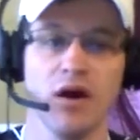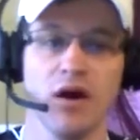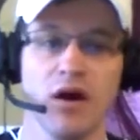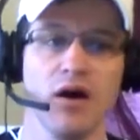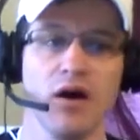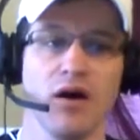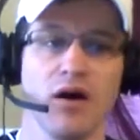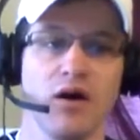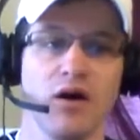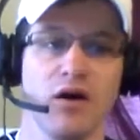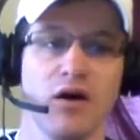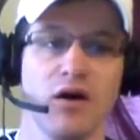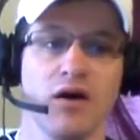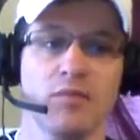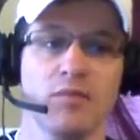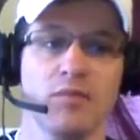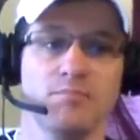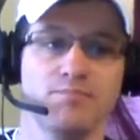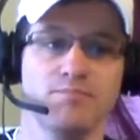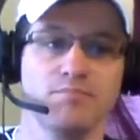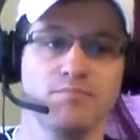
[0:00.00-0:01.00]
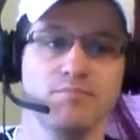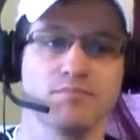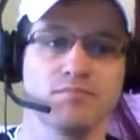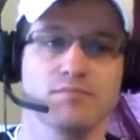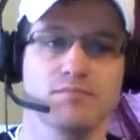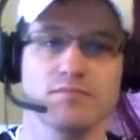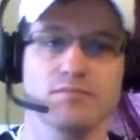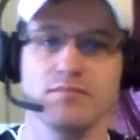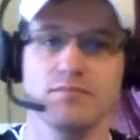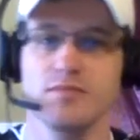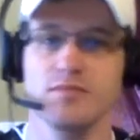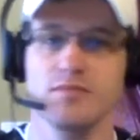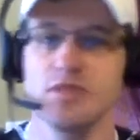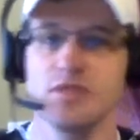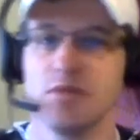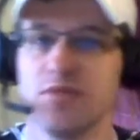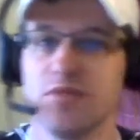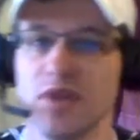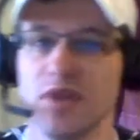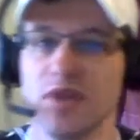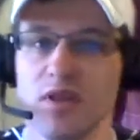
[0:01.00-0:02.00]
I'm
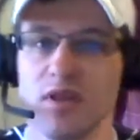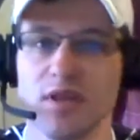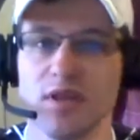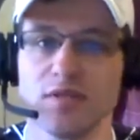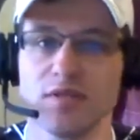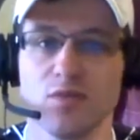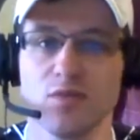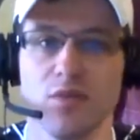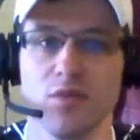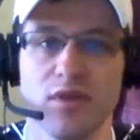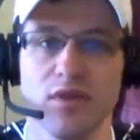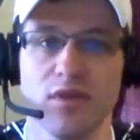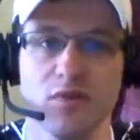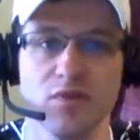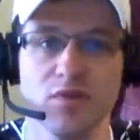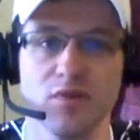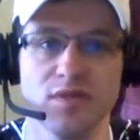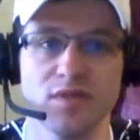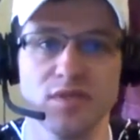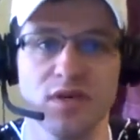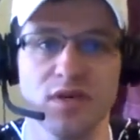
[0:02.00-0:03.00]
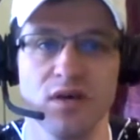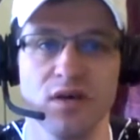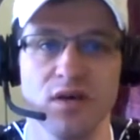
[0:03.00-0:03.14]
thinking that's the one that was